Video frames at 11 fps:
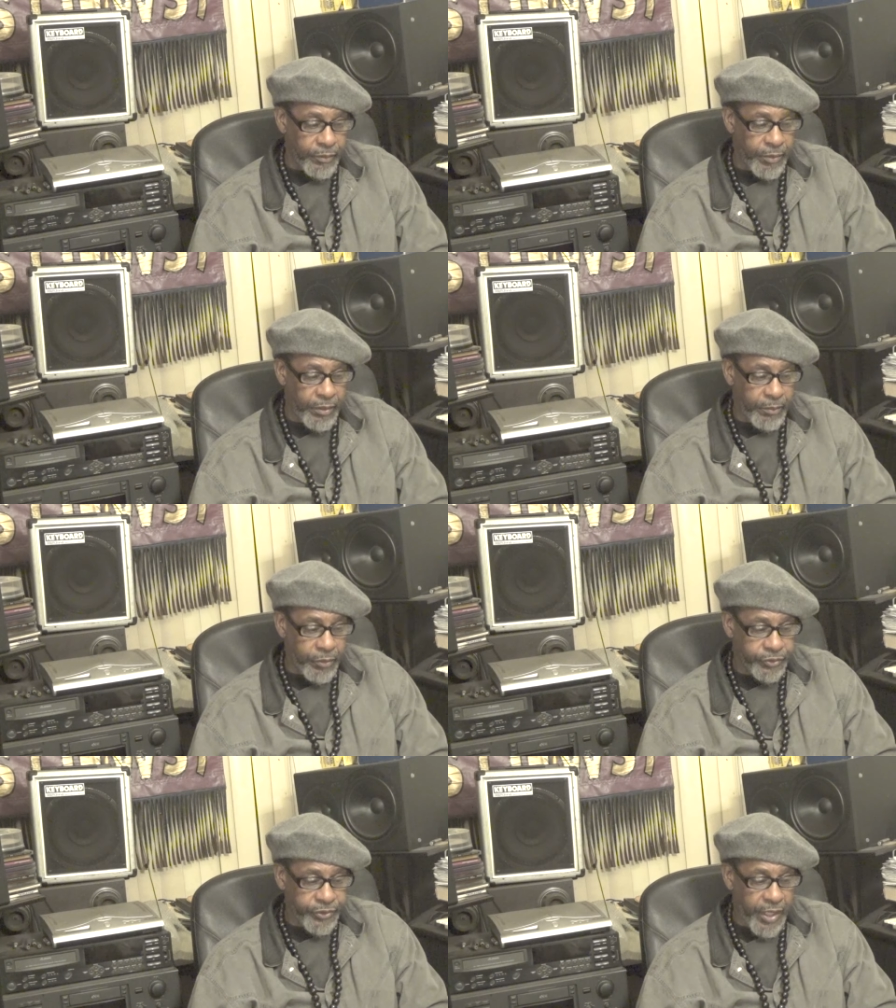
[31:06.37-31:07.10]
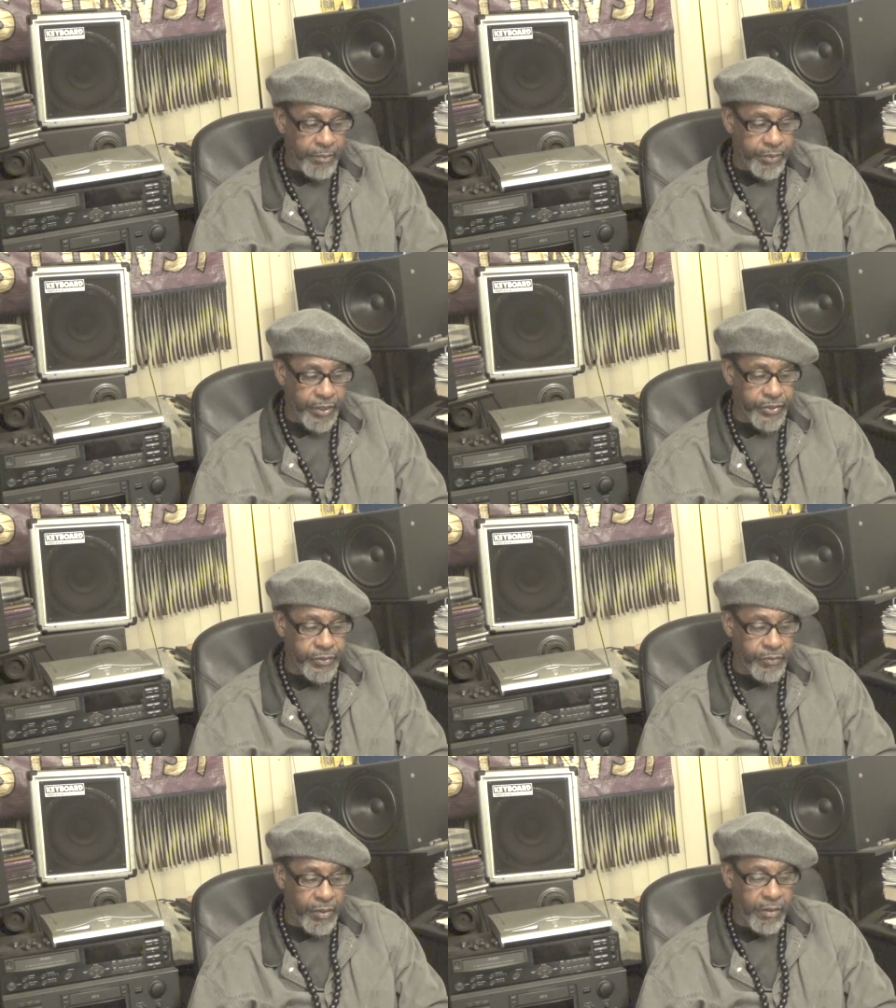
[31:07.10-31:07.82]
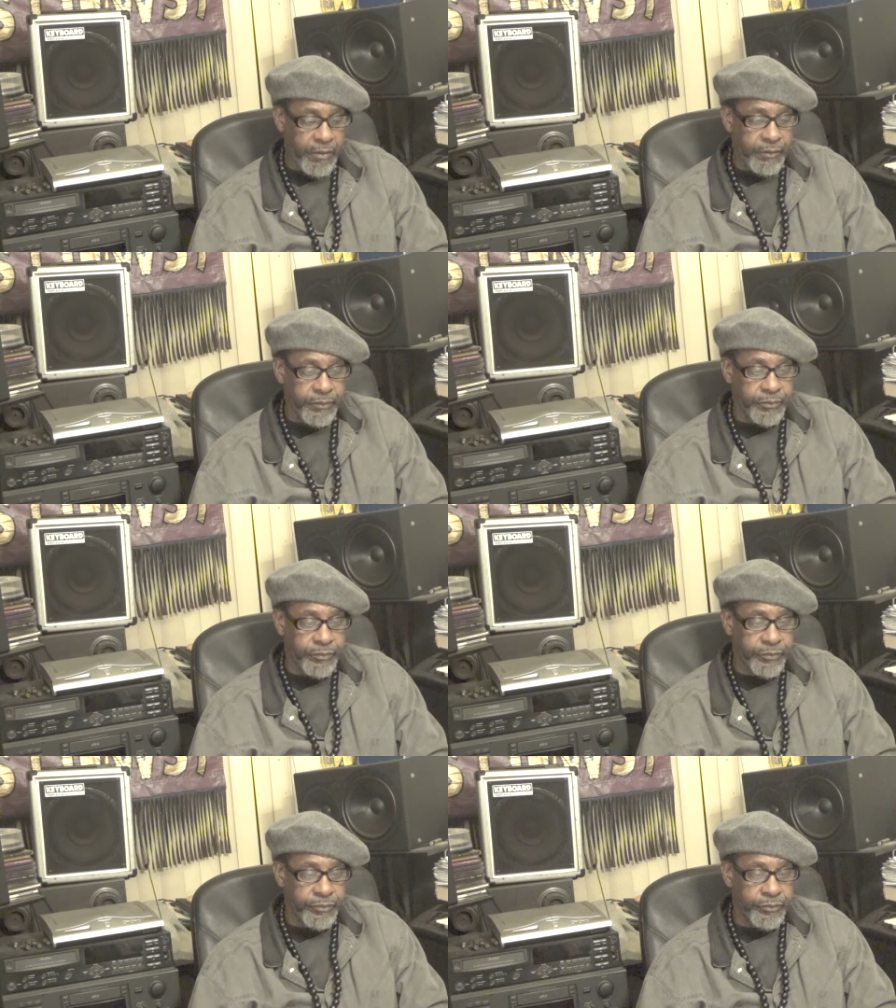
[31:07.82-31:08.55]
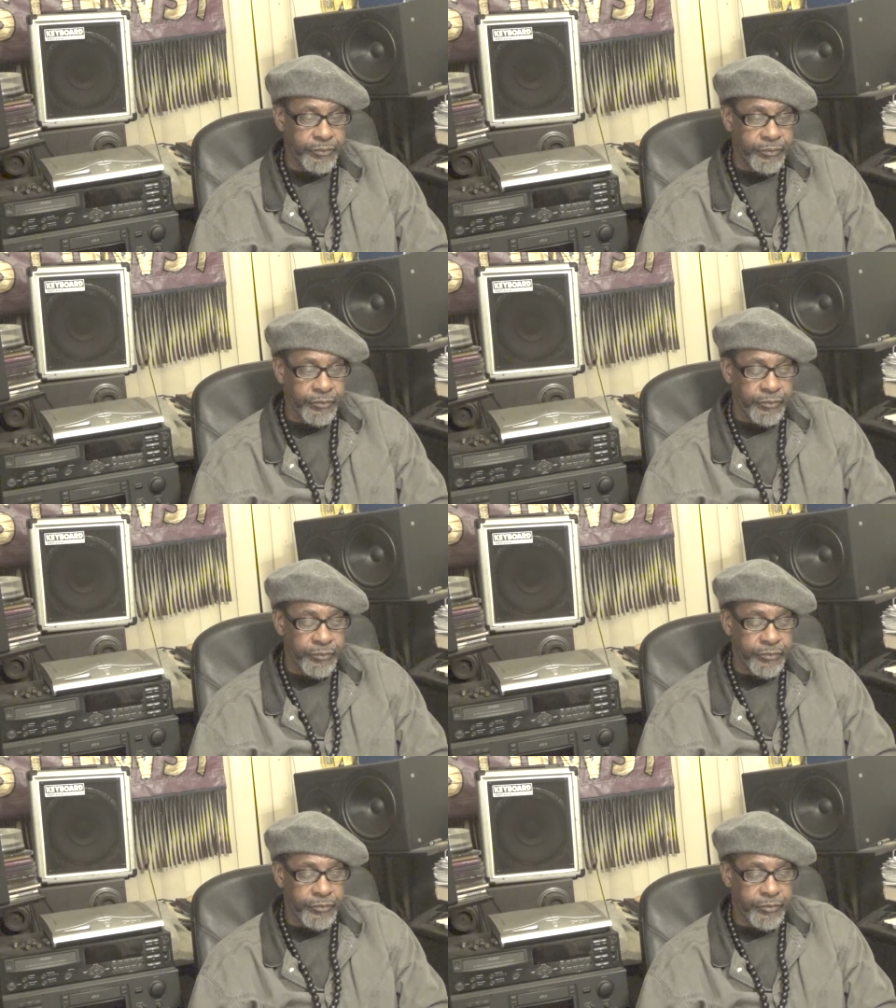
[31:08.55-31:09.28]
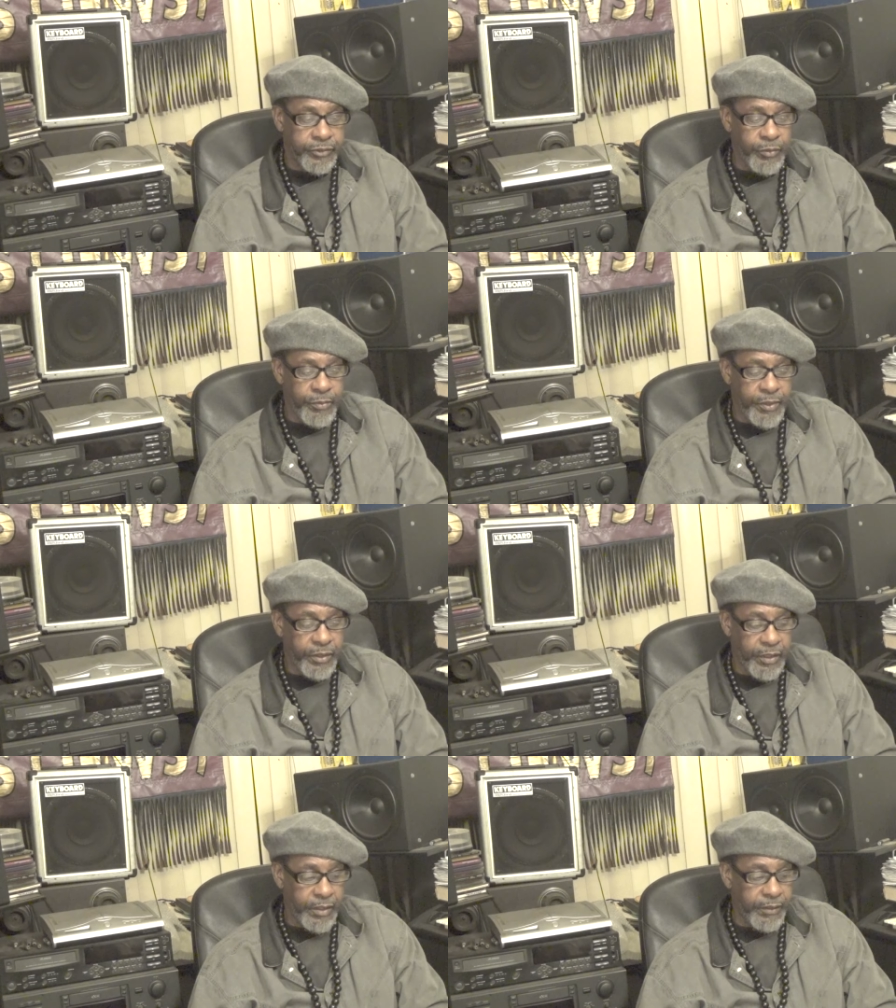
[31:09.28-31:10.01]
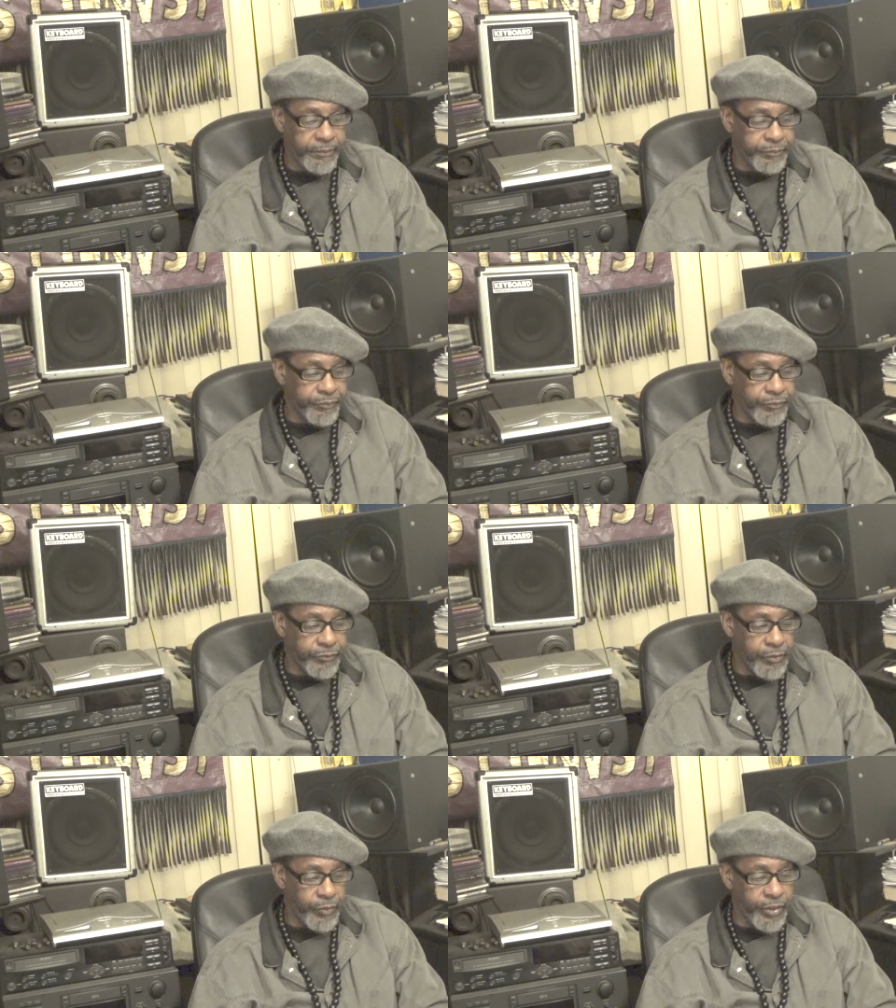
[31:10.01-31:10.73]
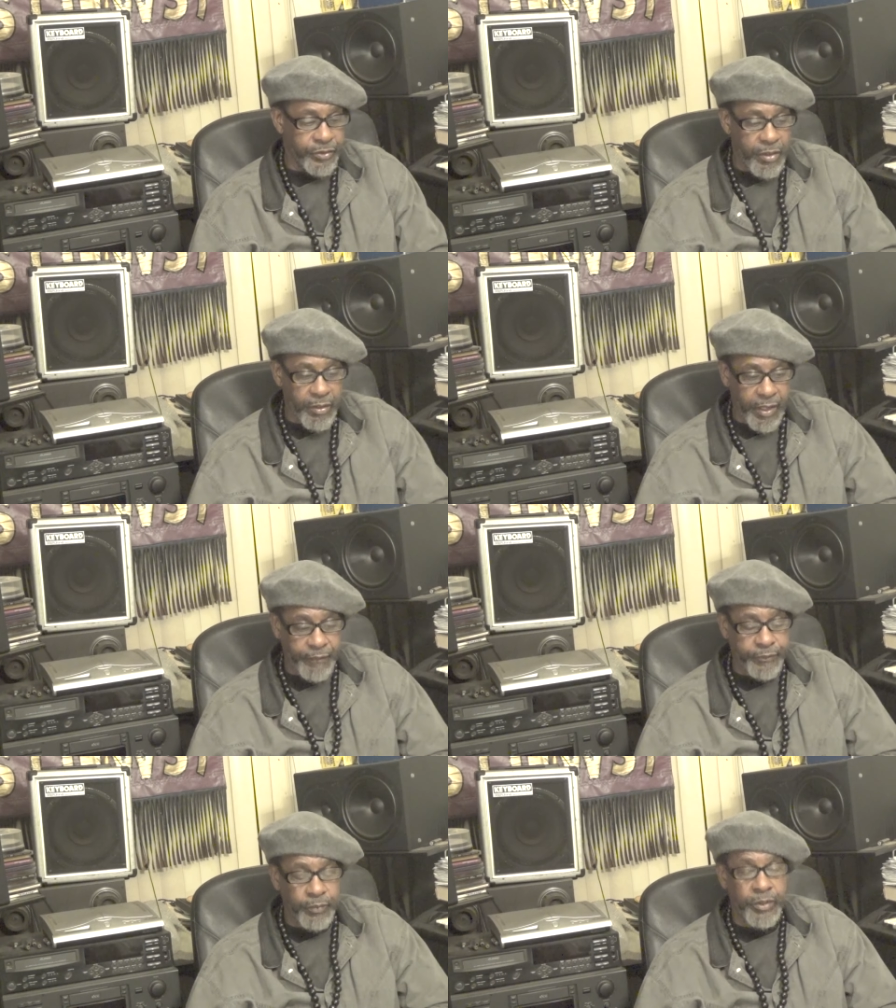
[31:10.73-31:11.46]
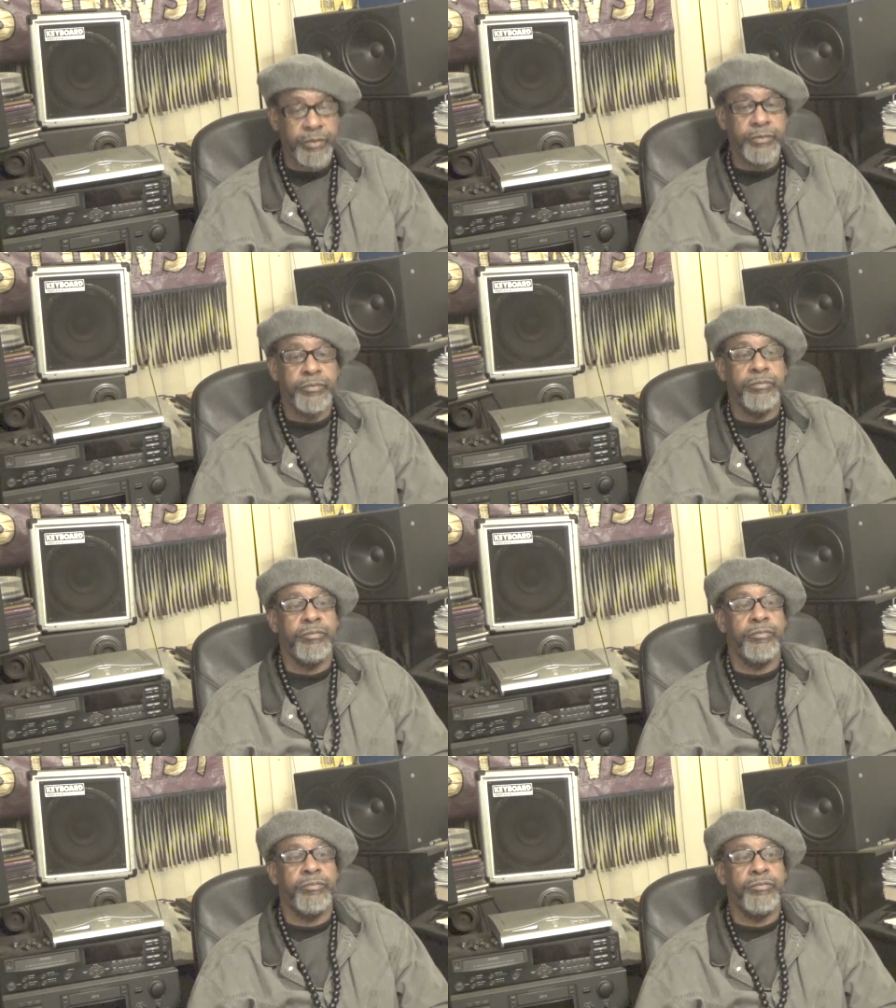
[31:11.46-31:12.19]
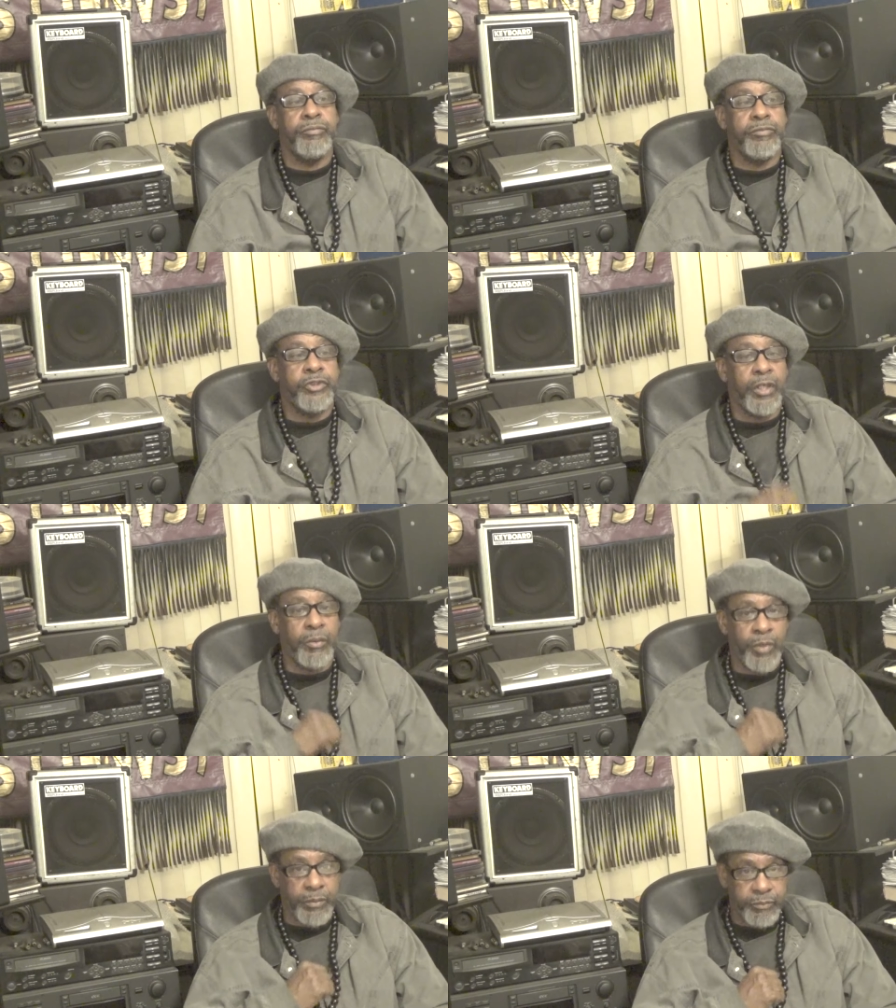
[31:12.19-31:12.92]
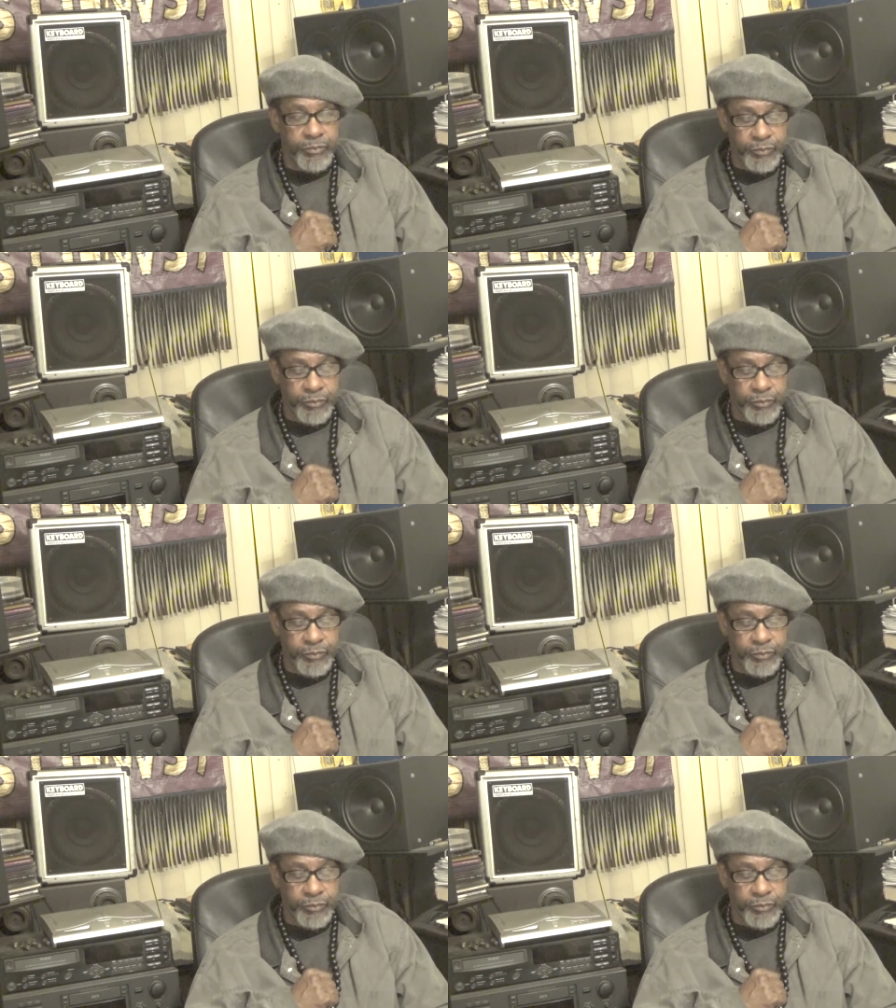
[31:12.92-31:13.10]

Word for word: May the Most High bless you all. Till we meet again. We can talk afterward. Shalom.